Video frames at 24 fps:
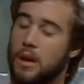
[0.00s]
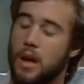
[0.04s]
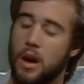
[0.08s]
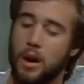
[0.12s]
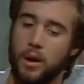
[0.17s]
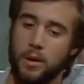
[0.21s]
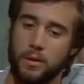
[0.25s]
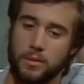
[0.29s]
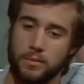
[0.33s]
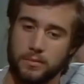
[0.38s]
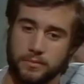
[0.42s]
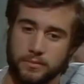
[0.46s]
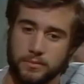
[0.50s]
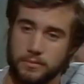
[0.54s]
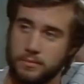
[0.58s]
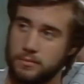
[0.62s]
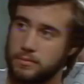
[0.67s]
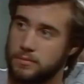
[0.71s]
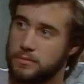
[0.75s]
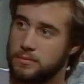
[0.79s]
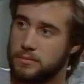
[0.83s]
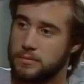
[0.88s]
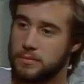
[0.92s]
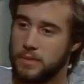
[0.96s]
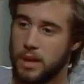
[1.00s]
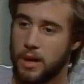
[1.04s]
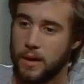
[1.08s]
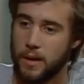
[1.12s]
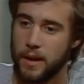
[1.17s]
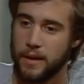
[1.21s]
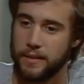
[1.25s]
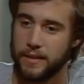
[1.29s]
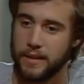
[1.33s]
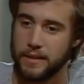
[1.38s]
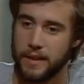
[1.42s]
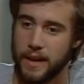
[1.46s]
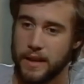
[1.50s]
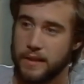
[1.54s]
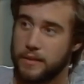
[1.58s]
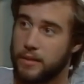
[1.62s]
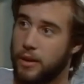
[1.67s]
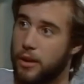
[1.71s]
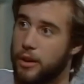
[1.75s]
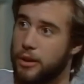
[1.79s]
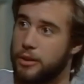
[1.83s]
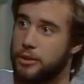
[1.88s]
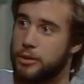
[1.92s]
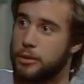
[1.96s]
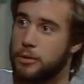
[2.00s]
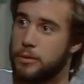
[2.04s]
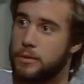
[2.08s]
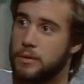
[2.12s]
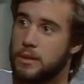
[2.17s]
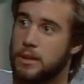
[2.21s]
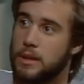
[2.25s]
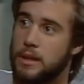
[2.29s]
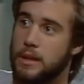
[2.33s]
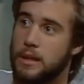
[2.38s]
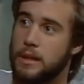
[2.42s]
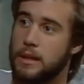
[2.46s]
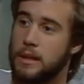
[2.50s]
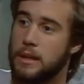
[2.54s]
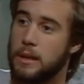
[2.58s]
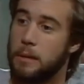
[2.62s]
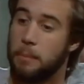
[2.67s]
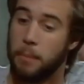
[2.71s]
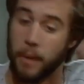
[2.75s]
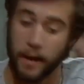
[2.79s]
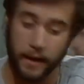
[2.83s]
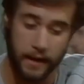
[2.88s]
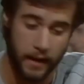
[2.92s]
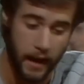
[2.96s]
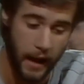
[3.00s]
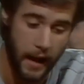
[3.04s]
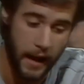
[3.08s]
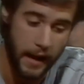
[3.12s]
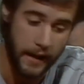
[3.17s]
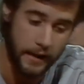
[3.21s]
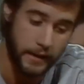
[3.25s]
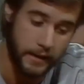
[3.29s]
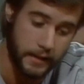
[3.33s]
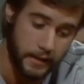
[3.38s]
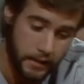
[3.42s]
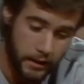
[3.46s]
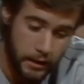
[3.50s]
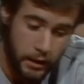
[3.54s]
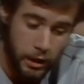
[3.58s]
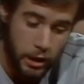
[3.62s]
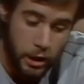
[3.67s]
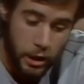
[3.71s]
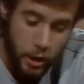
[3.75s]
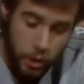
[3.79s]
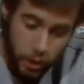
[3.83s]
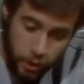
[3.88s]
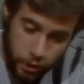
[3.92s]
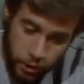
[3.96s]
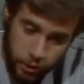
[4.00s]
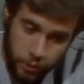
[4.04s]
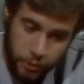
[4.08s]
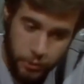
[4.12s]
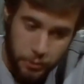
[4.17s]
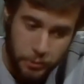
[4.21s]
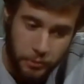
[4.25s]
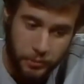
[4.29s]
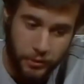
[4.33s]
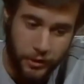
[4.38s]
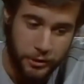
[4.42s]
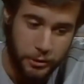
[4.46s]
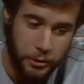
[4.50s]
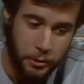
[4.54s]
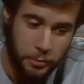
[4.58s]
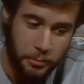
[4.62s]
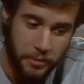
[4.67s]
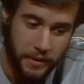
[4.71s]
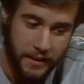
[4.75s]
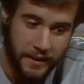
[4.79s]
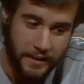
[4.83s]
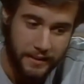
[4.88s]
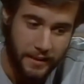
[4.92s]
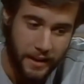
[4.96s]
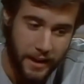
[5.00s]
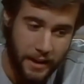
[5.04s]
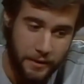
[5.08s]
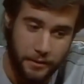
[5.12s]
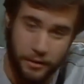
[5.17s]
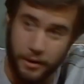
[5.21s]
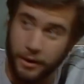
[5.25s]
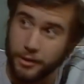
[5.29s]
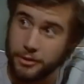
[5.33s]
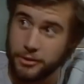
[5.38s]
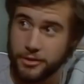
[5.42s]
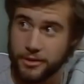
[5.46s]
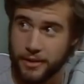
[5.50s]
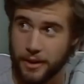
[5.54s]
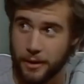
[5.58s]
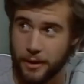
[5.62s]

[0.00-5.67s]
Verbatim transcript: No. No, I think Dad's hard on you. But I do think you bring a lot of it on